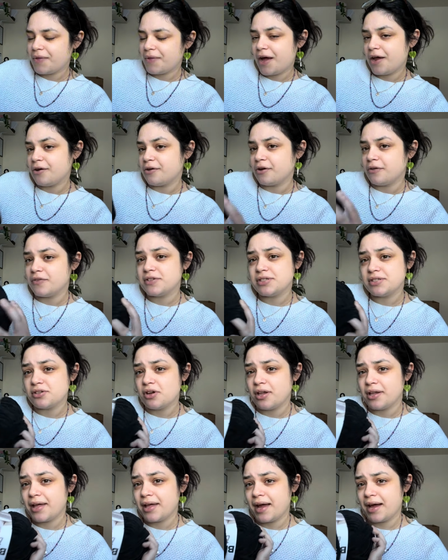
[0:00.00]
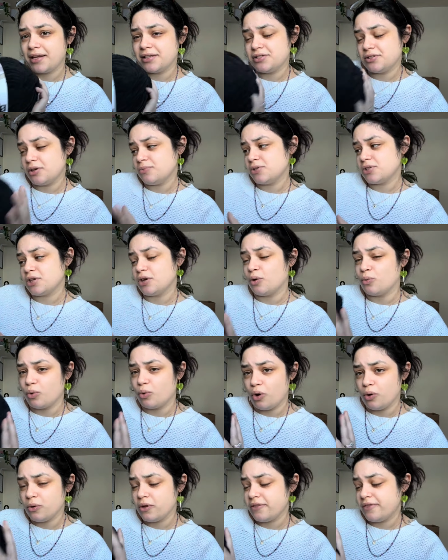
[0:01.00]
I don't know, this is all I had, so I'm just gonna
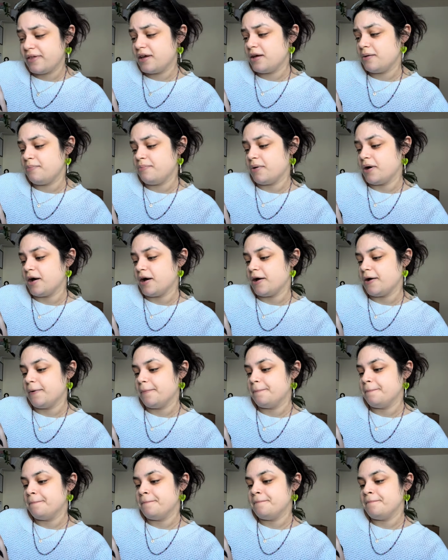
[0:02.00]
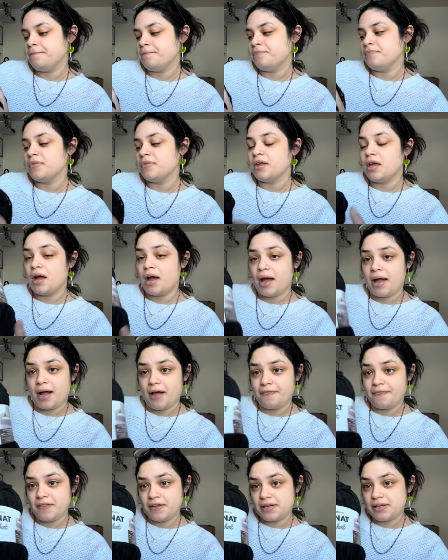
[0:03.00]
roll with it, but I
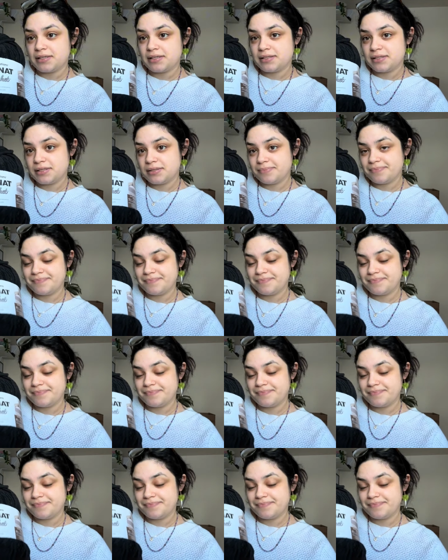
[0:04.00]
got this.